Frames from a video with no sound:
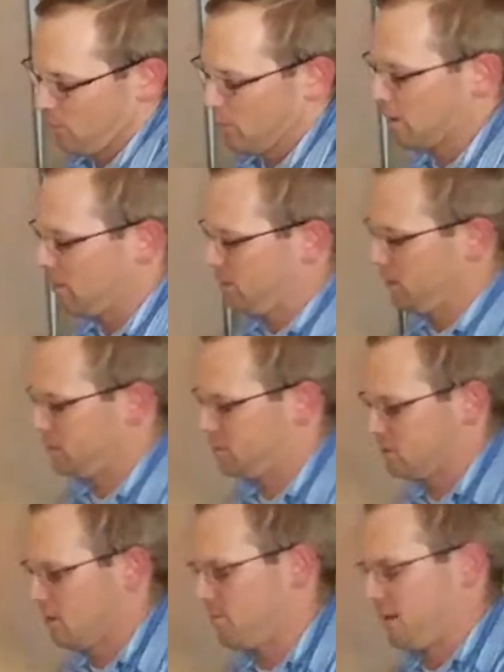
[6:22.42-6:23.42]
well, let's
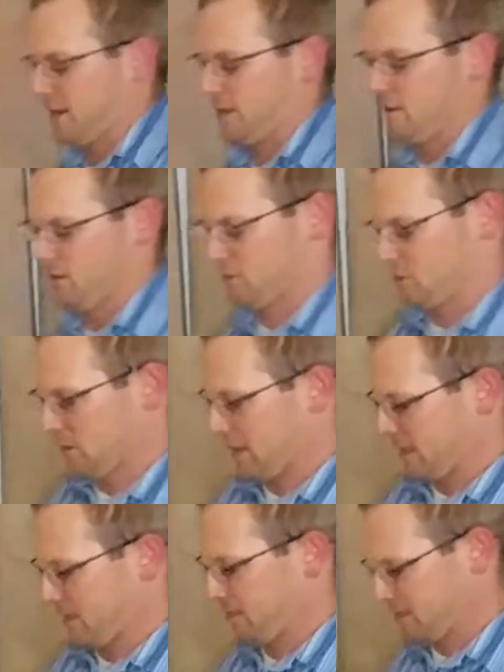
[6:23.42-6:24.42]
start back here so
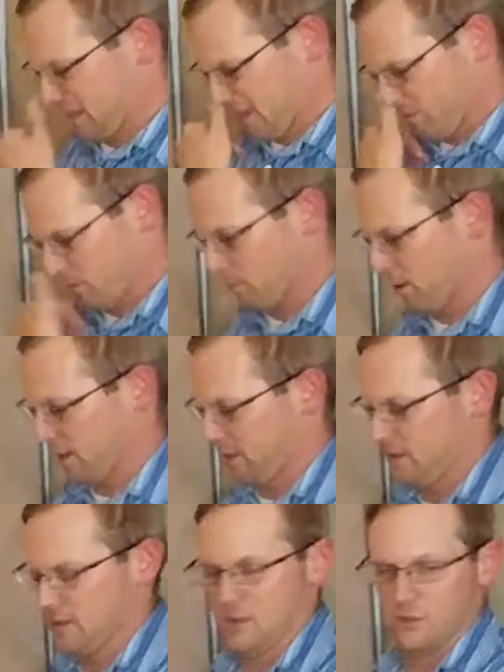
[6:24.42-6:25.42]
I can get to that front
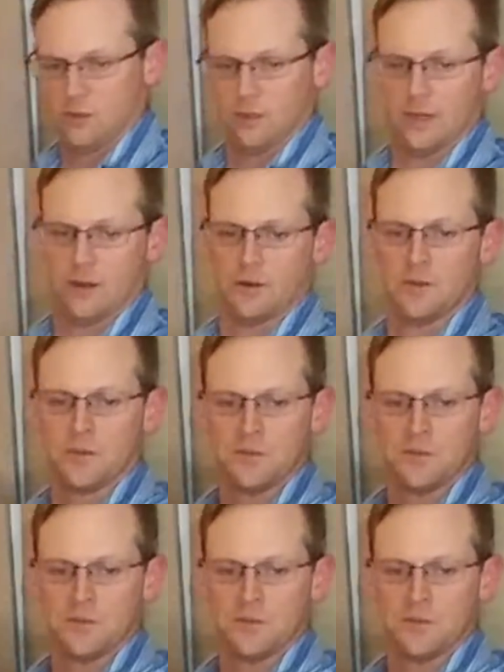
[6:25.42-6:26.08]
pocket easier later.